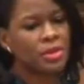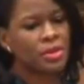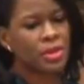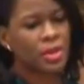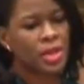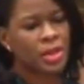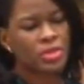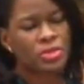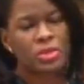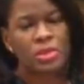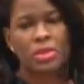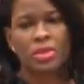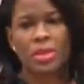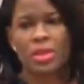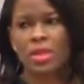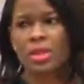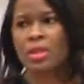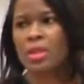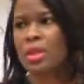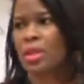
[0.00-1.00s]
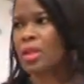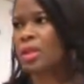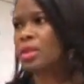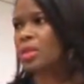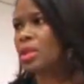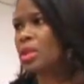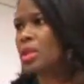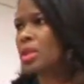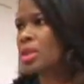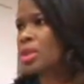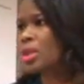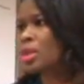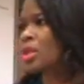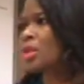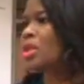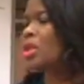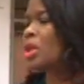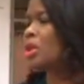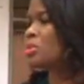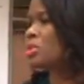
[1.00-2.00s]
there that actually think that the
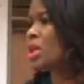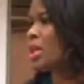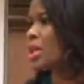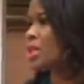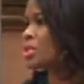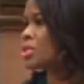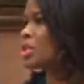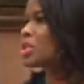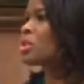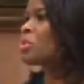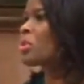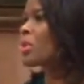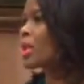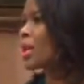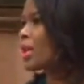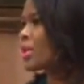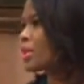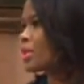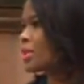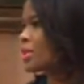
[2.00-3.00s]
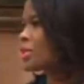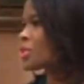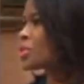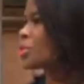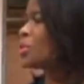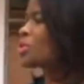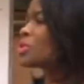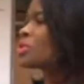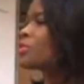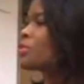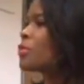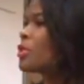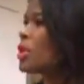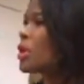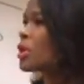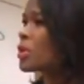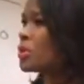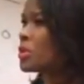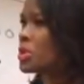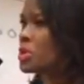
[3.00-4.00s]
income tax doesn't apply to us, or it's a
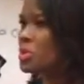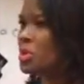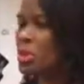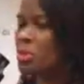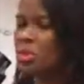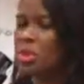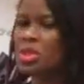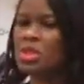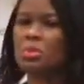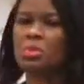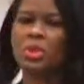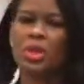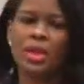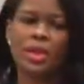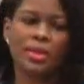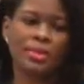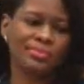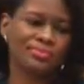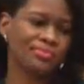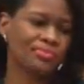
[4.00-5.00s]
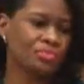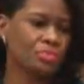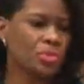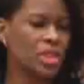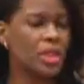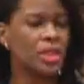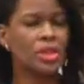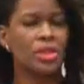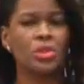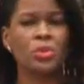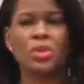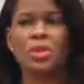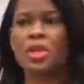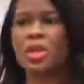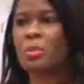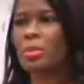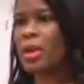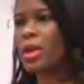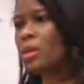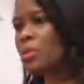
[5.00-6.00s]
fraud, or it's being misapplied. But I didn't do
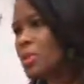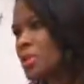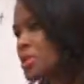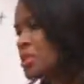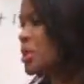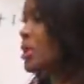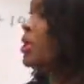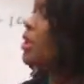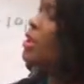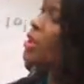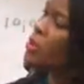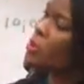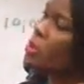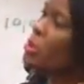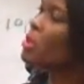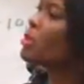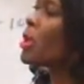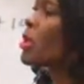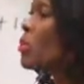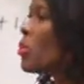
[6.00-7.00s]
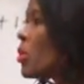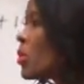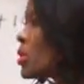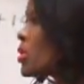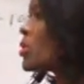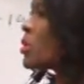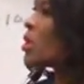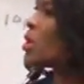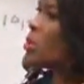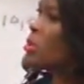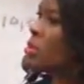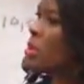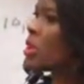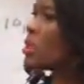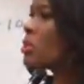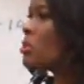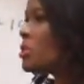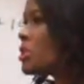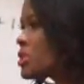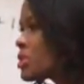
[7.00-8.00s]
anything about it because, remember, I'm rolling along with my
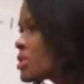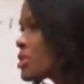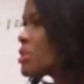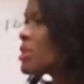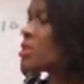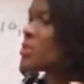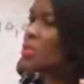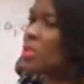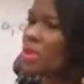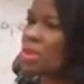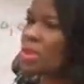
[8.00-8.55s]
little businesses and